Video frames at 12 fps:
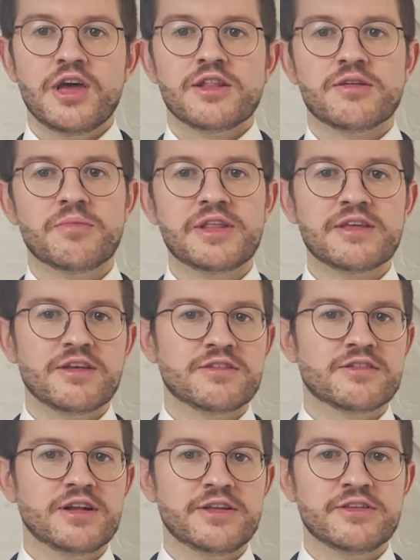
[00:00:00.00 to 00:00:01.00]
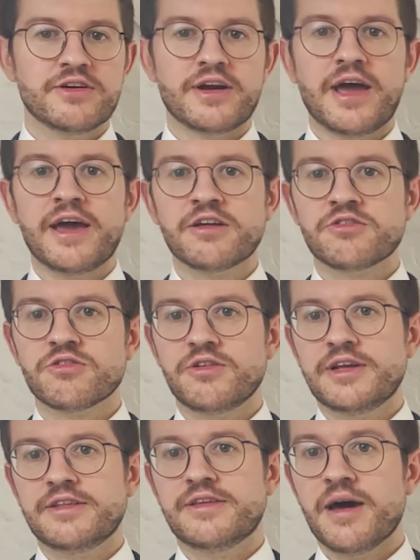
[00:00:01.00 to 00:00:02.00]
the metal cylinder
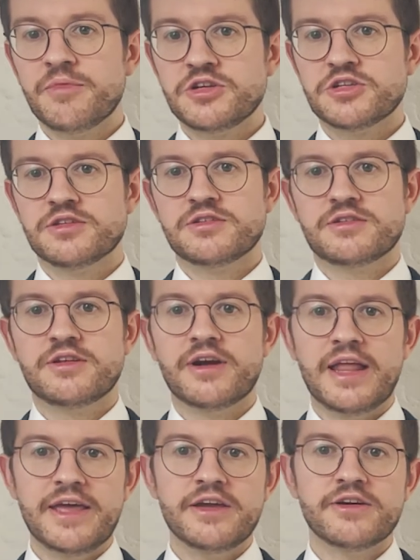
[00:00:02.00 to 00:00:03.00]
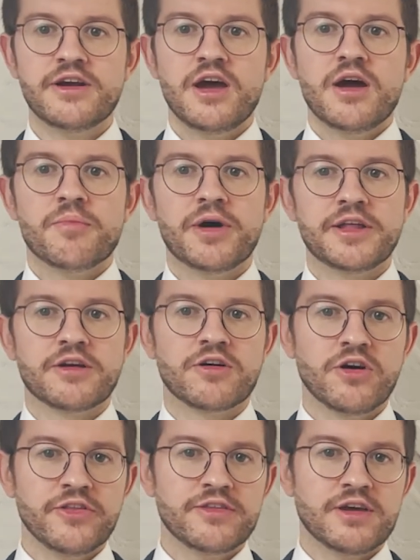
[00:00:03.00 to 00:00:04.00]
actually damages the layer by the
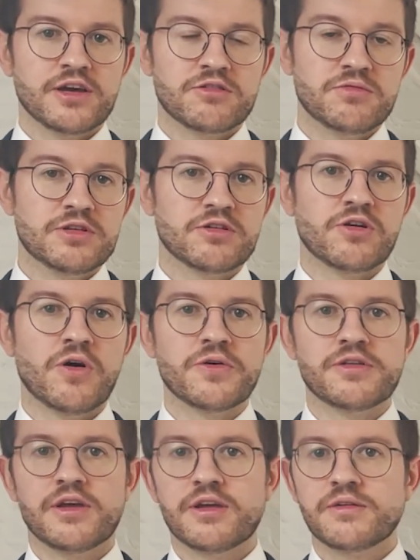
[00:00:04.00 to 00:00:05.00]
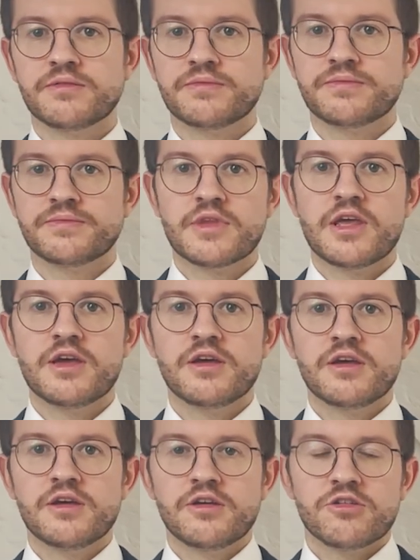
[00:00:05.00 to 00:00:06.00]
contact with the coating.
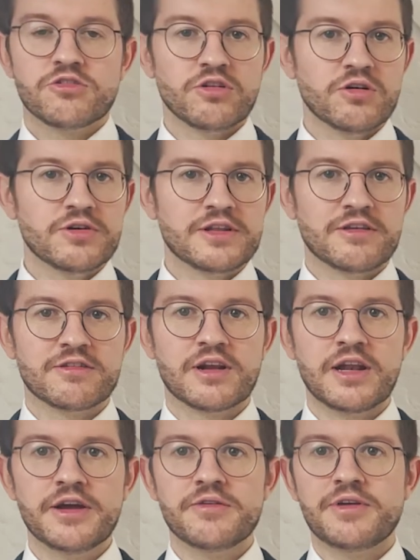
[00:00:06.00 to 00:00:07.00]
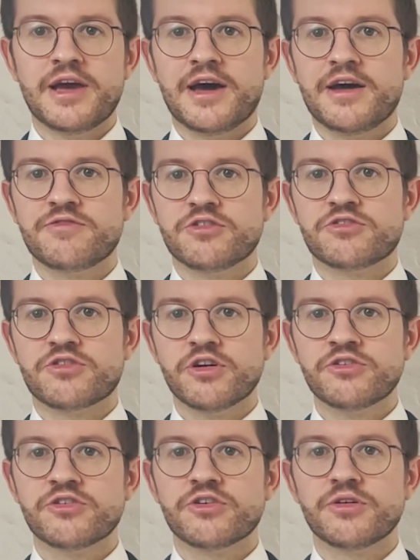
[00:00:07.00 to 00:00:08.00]
So it is clear we have a
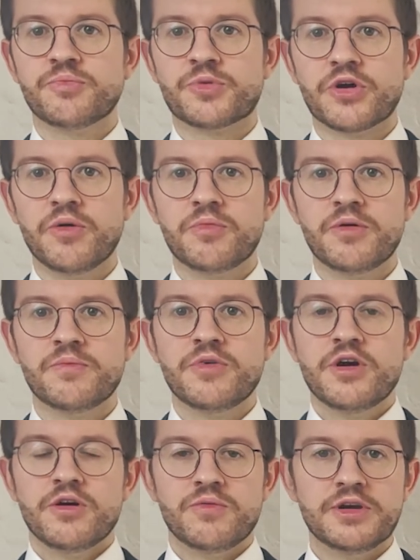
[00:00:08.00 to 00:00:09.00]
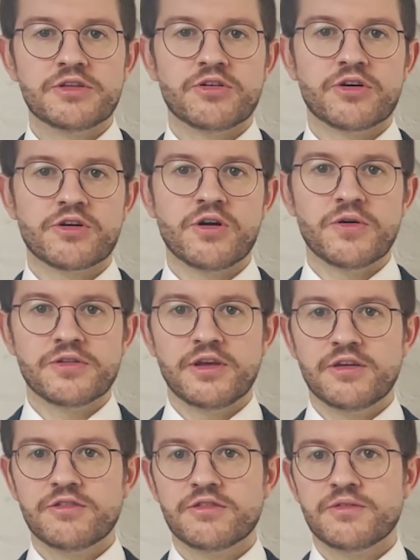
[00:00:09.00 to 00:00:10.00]
structural problem with our
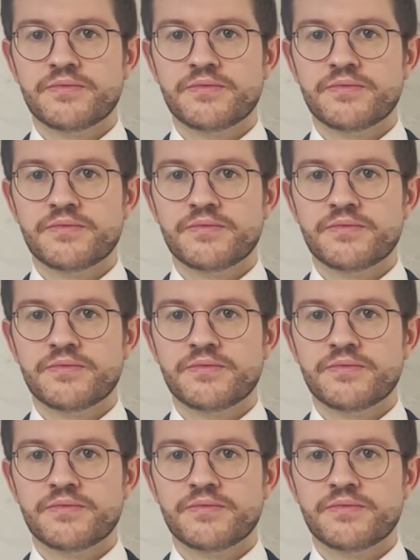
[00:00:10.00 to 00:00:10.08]
coatings.